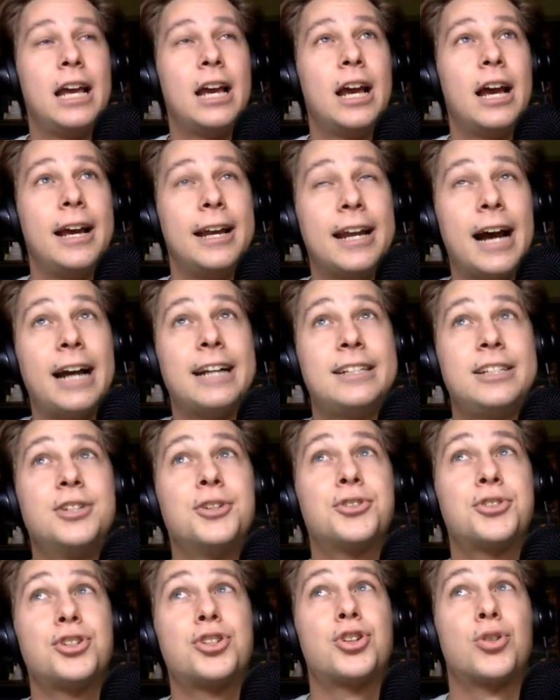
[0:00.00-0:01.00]
An ideal
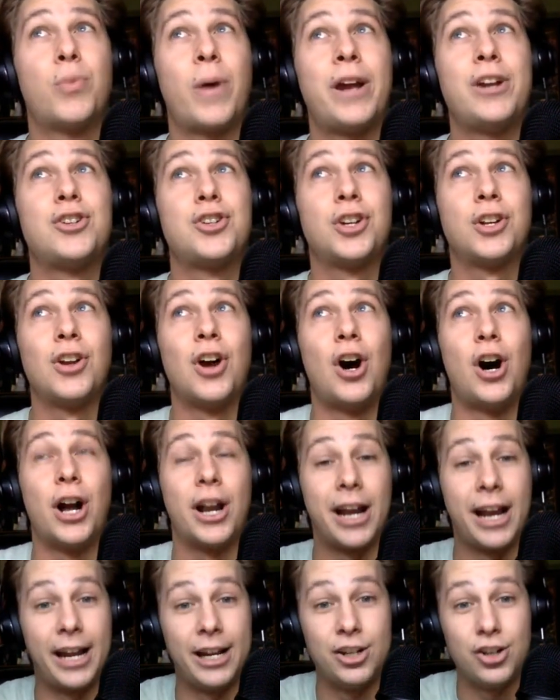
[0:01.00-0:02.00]
situation on
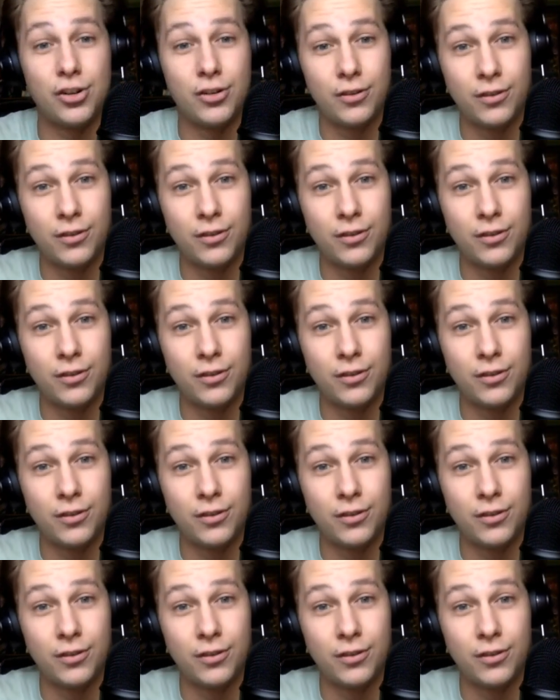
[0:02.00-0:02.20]
a